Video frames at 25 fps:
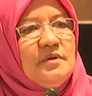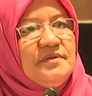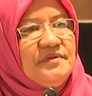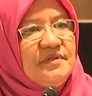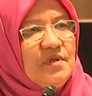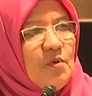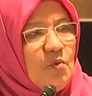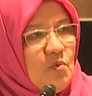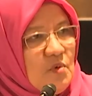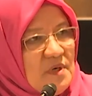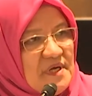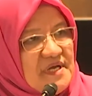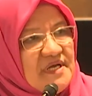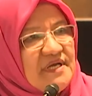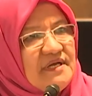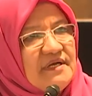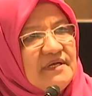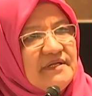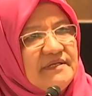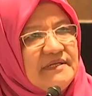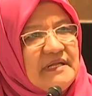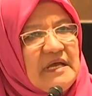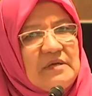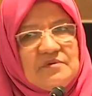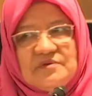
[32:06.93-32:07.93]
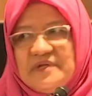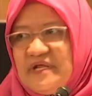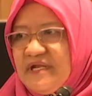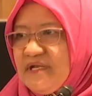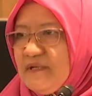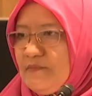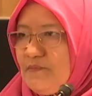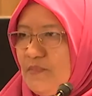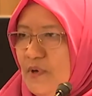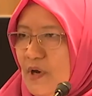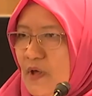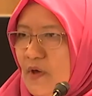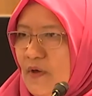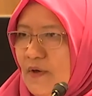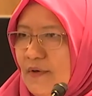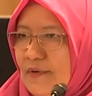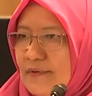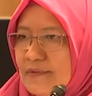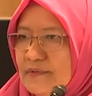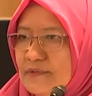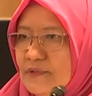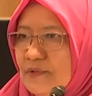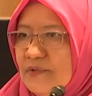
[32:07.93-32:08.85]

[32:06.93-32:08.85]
the worker down at the block,